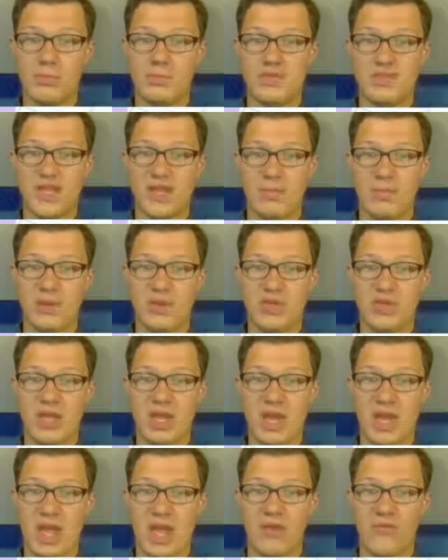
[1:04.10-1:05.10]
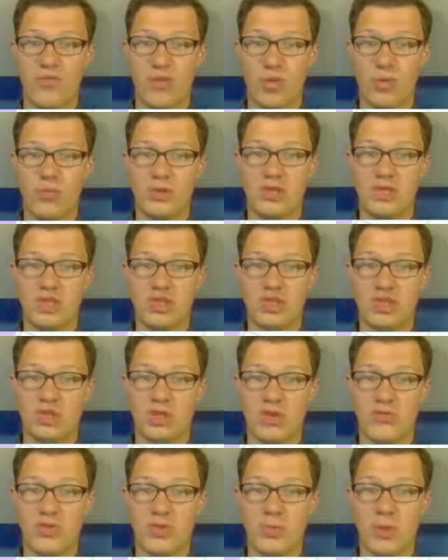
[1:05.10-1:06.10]
statement and formulation
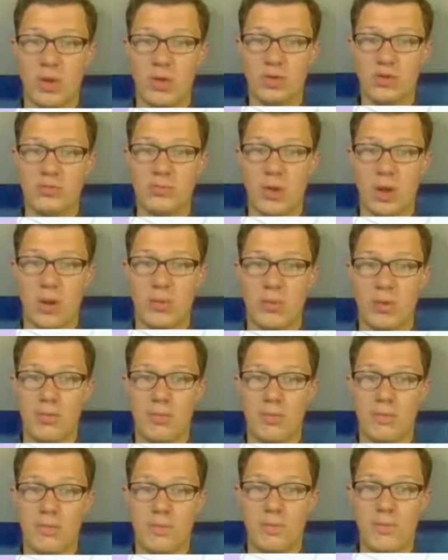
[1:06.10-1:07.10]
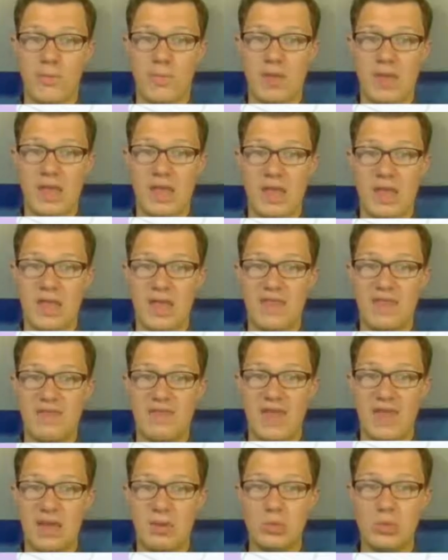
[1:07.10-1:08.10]
of the pose problem.
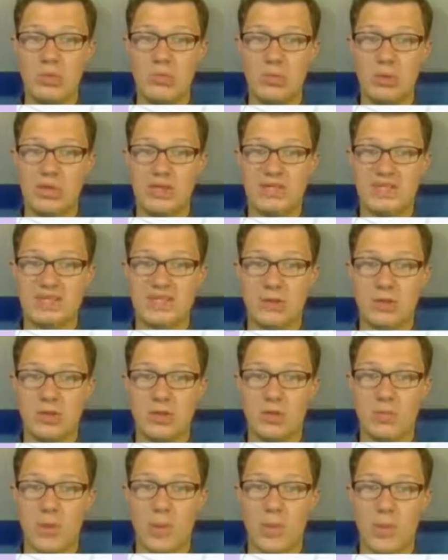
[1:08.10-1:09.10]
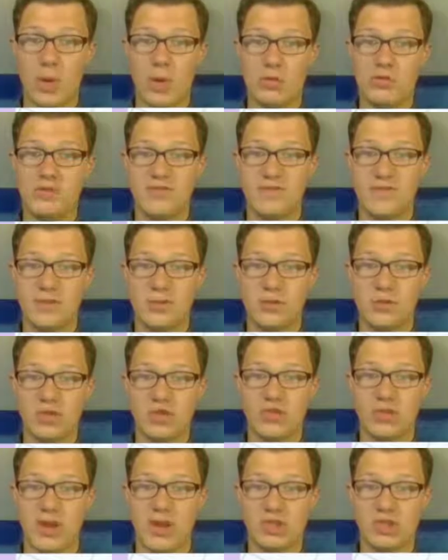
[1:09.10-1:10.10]
Then we will consider the proposed filter
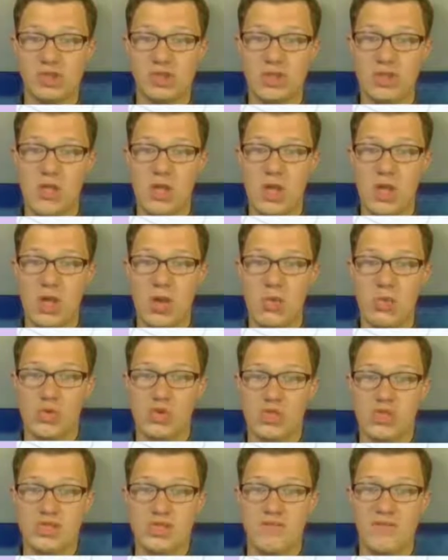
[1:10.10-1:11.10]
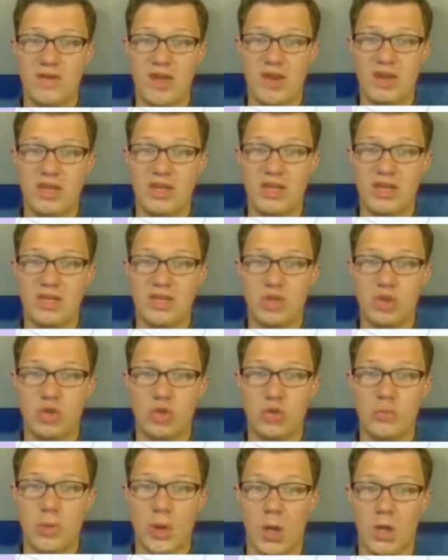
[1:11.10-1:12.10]
strategy, which is divided into two
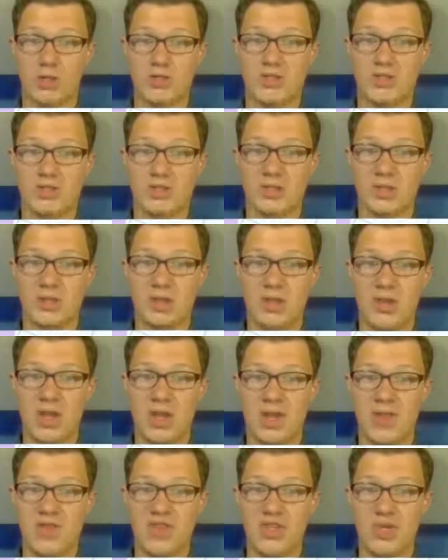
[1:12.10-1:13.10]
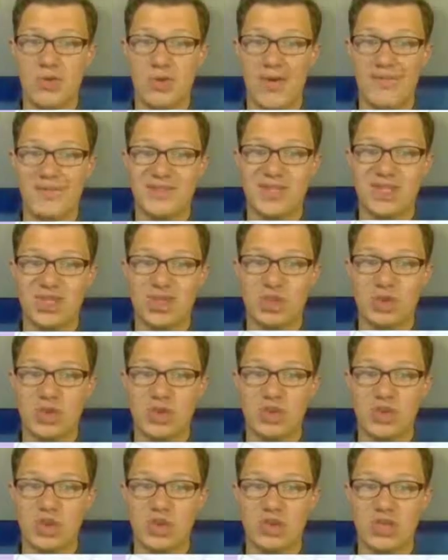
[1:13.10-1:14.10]
parts: the gravitational
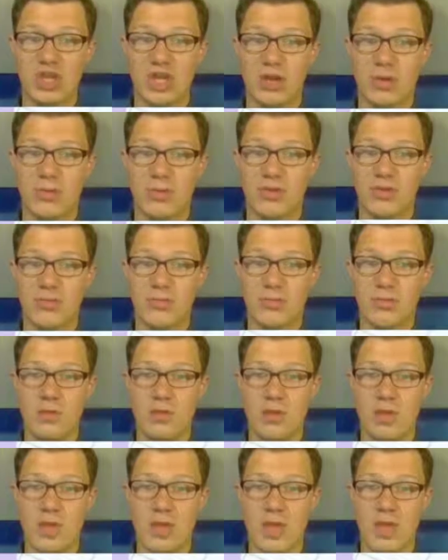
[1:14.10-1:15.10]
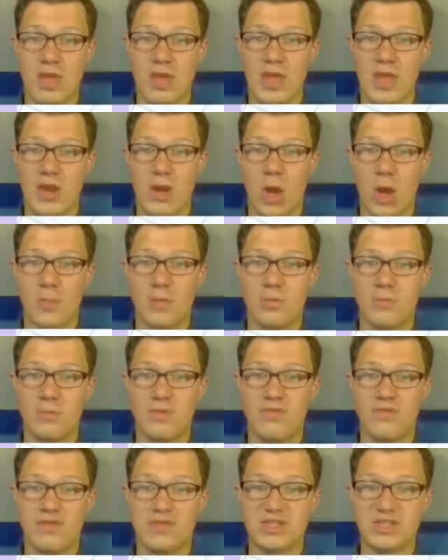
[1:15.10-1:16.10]
search algorithm and optimal
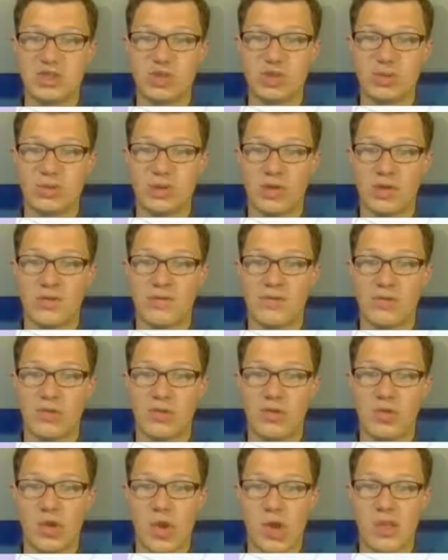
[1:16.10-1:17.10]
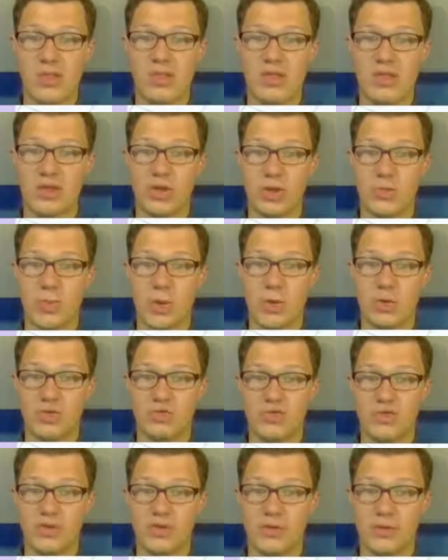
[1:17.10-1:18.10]
fuzzy tuning for the nonlinear pose
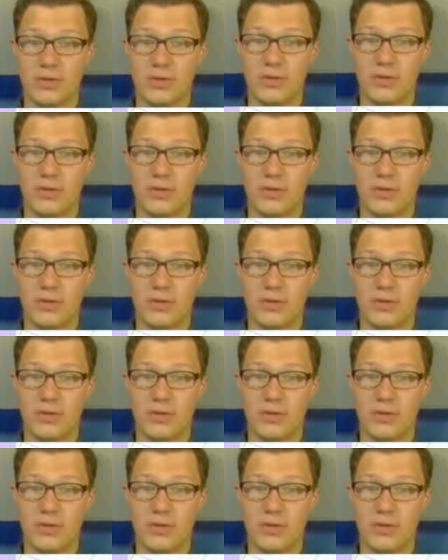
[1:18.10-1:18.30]
filter.